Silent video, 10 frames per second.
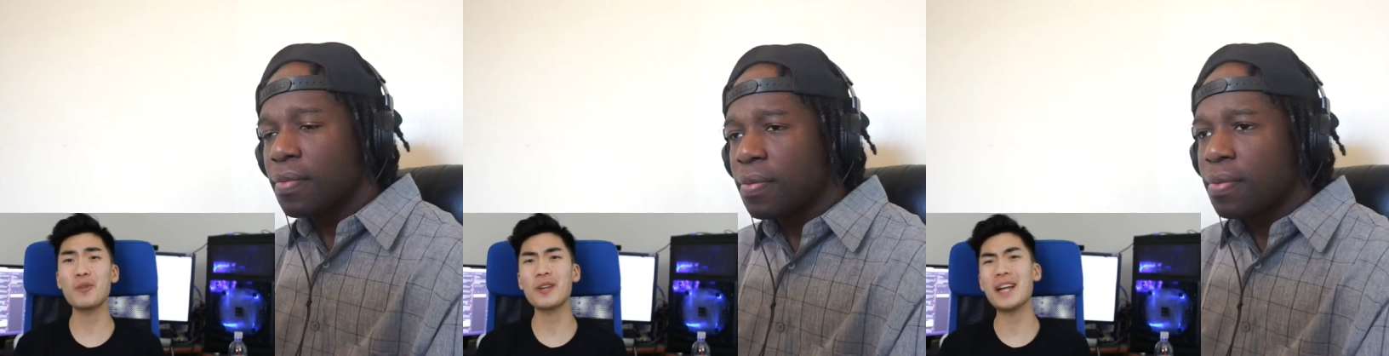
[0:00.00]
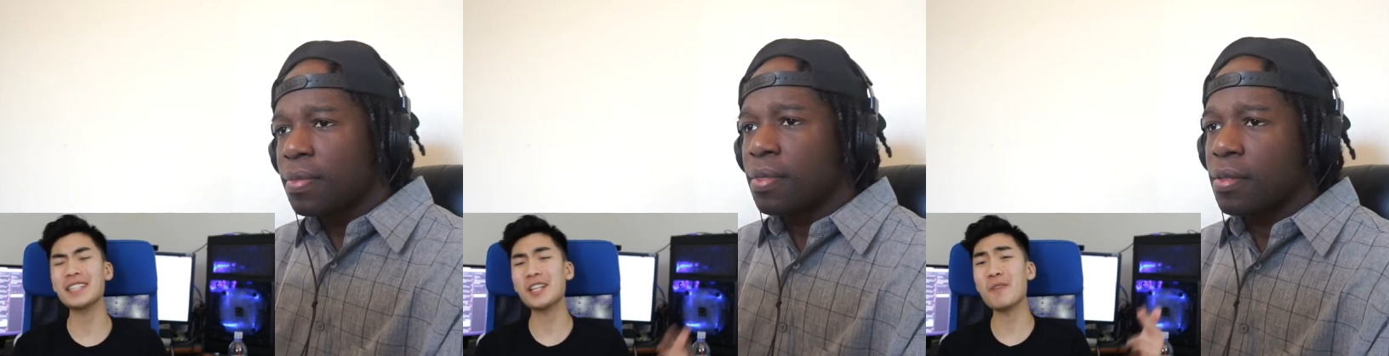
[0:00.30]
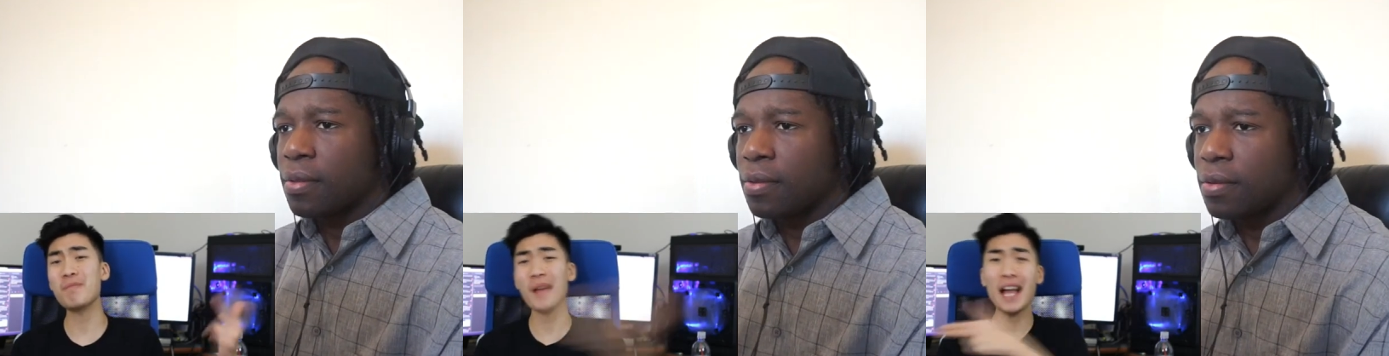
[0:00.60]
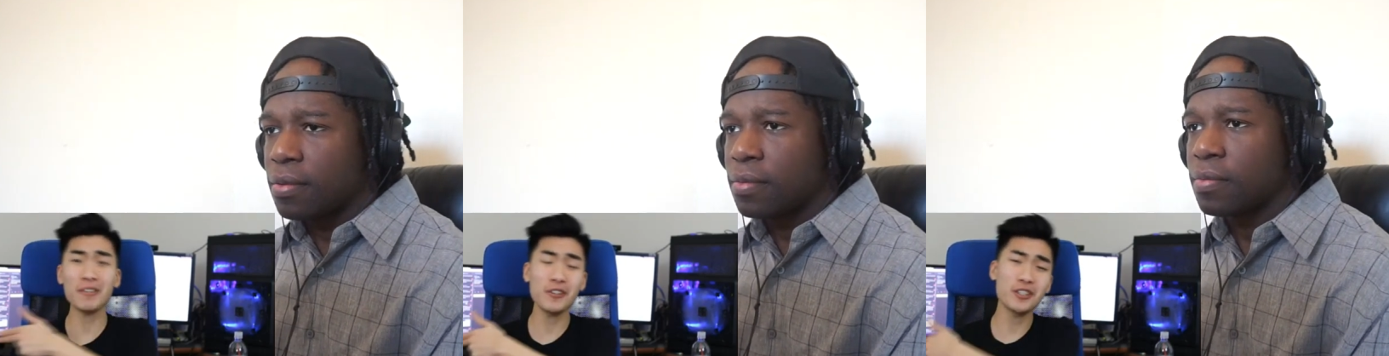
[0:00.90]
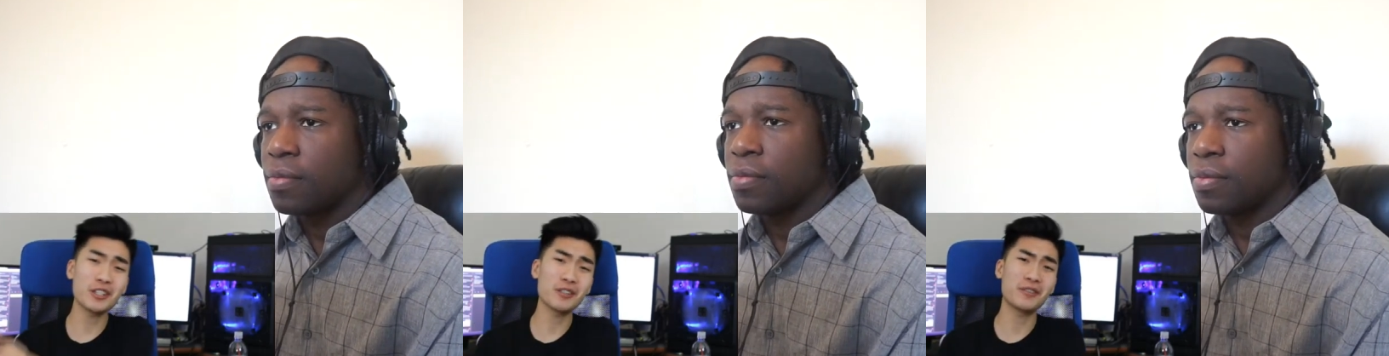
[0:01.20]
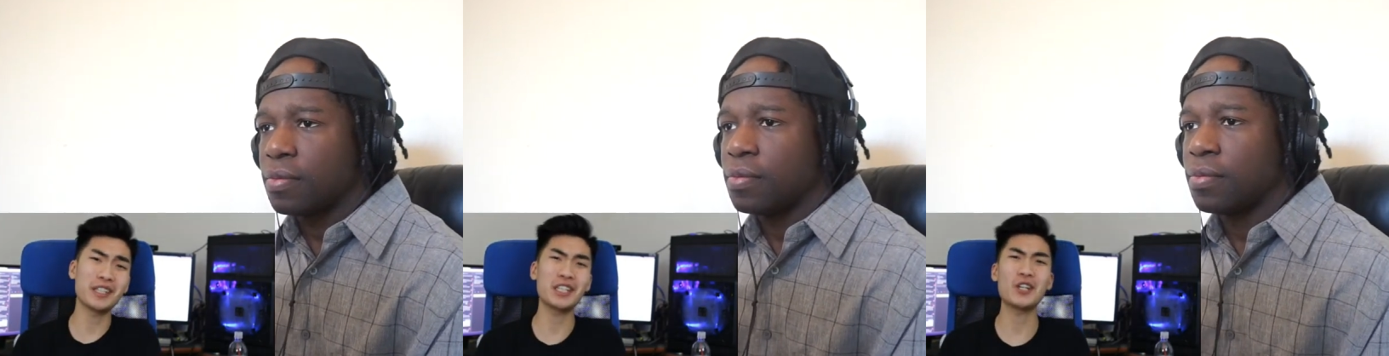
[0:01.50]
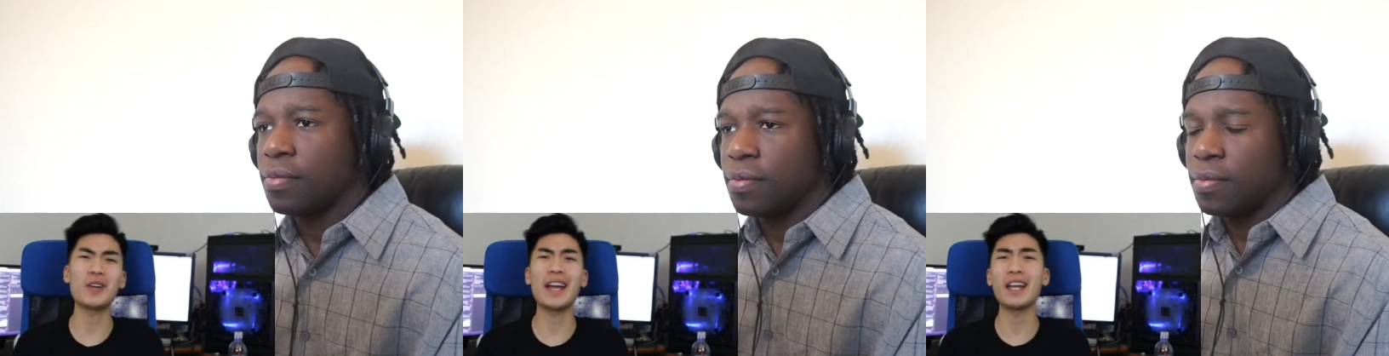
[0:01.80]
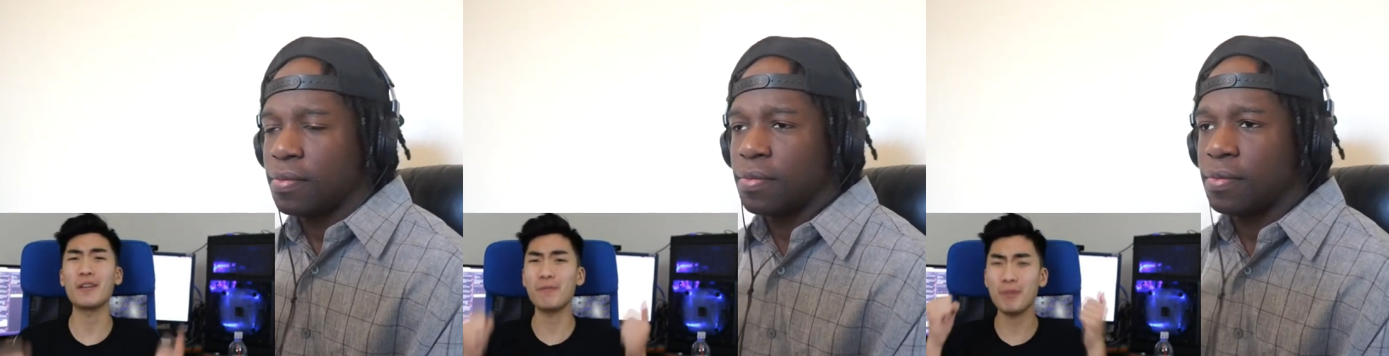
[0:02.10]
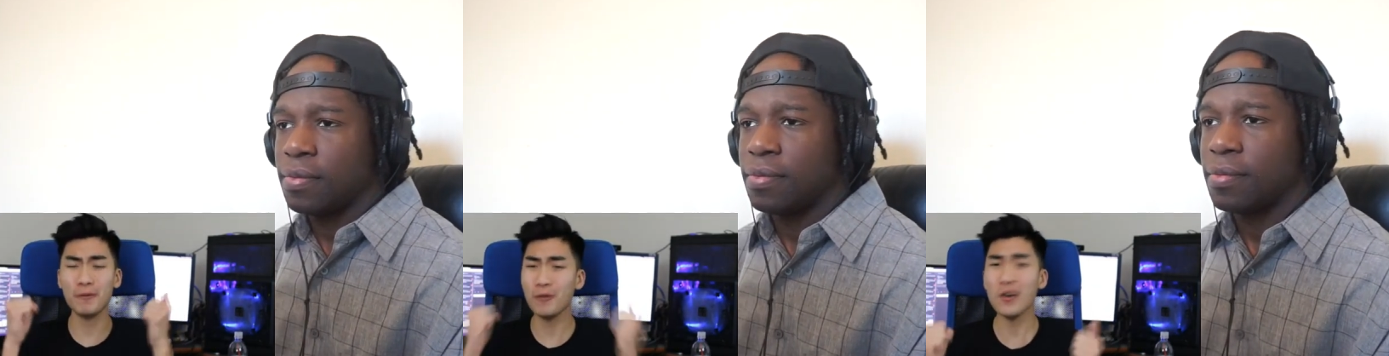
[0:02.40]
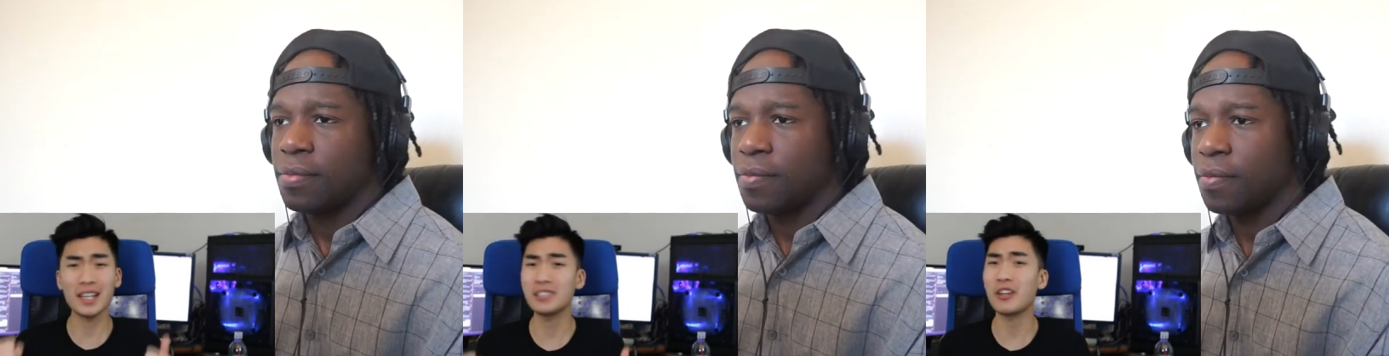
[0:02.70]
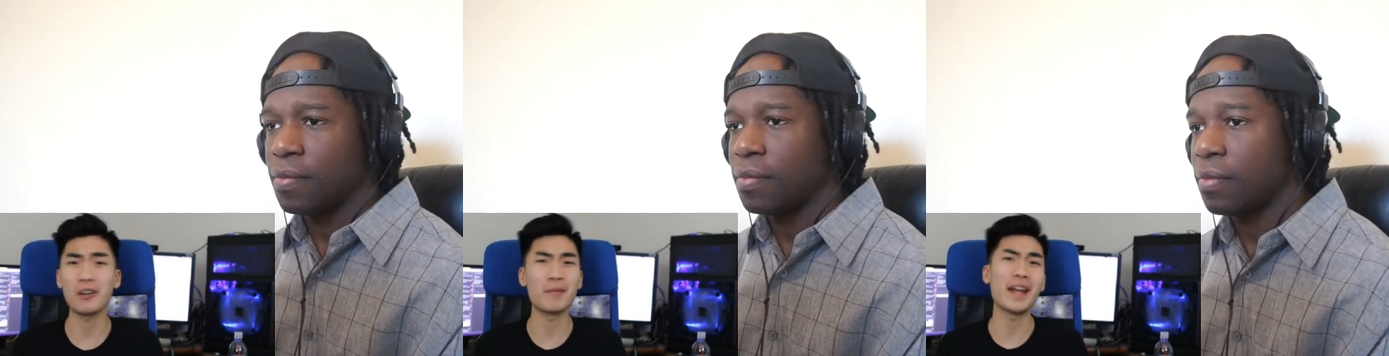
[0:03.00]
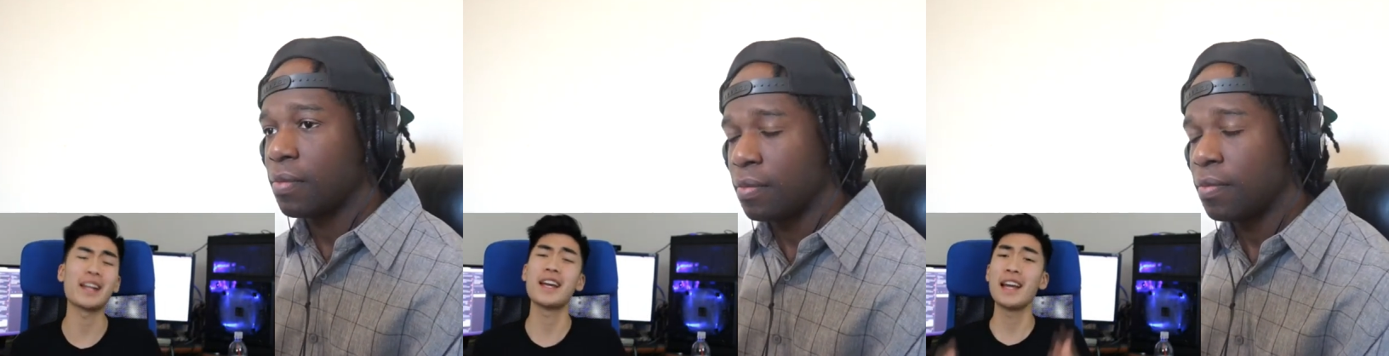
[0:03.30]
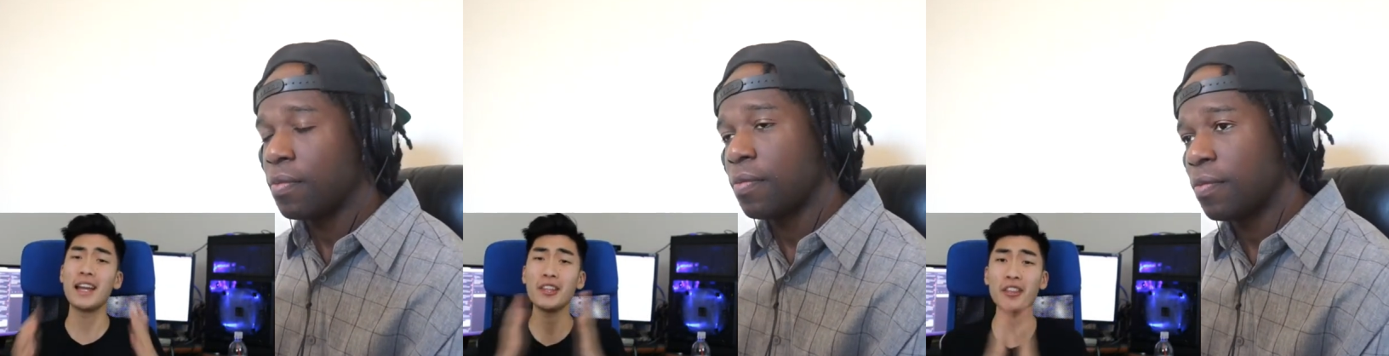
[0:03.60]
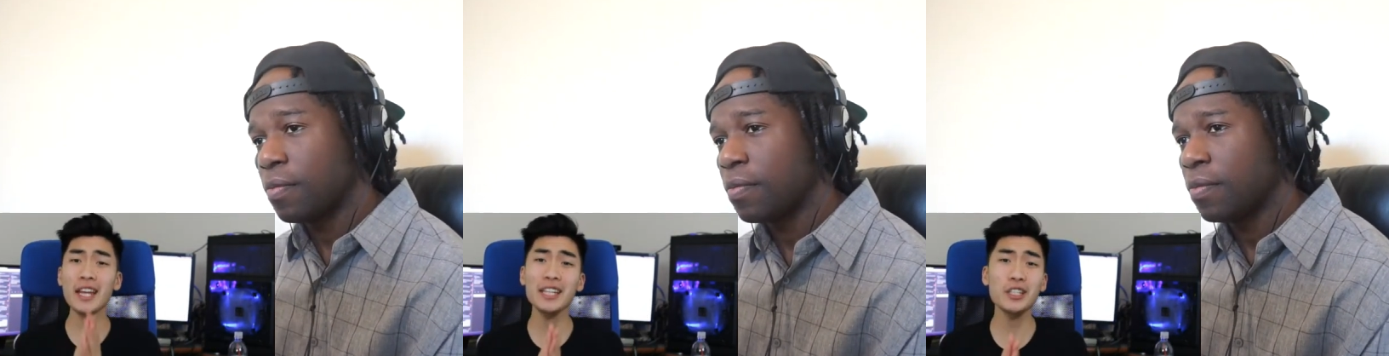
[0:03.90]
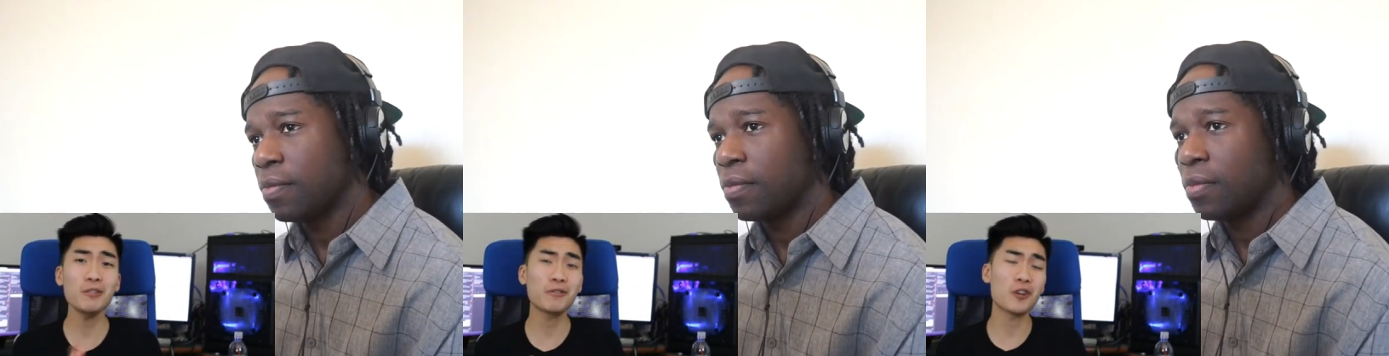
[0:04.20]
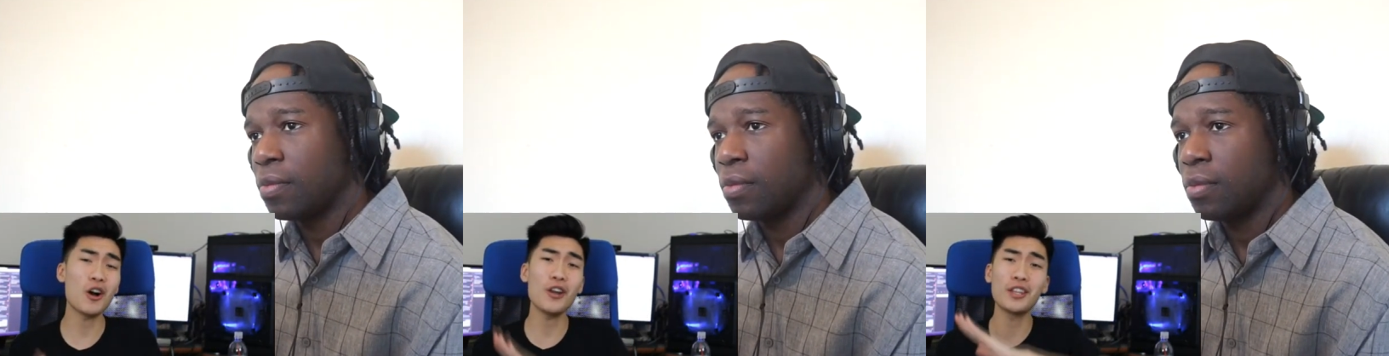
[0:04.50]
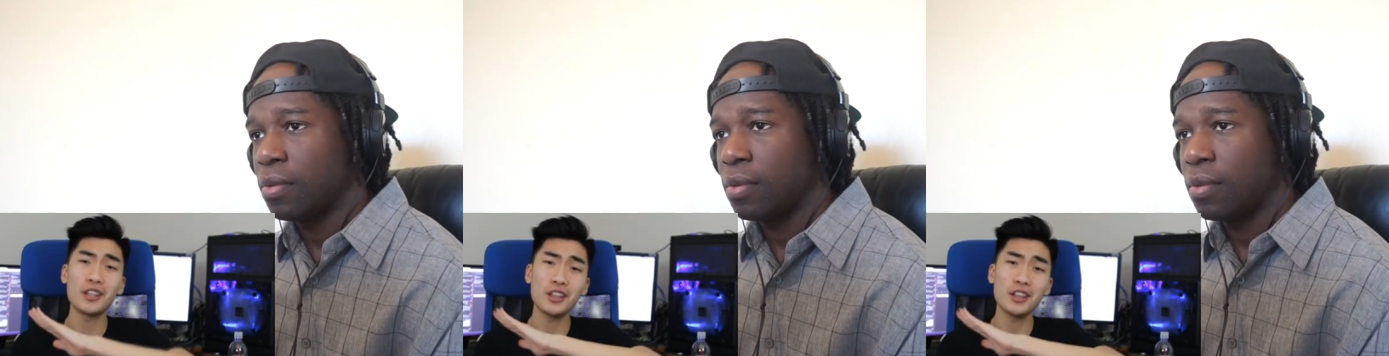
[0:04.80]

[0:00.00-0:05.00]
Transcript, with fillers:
Speaker 1: Your boy Rice coming back for another video and before I start man, thank you for all